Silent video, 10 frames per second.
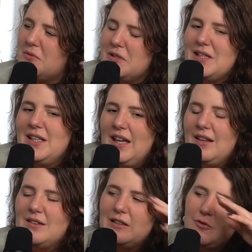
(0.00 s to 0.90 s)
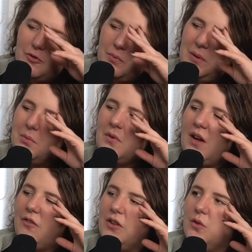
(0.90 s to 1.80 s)
I like getting to know people.
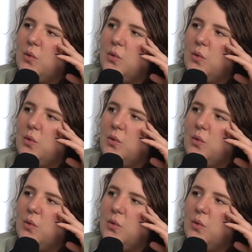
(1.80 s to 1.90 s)
I feel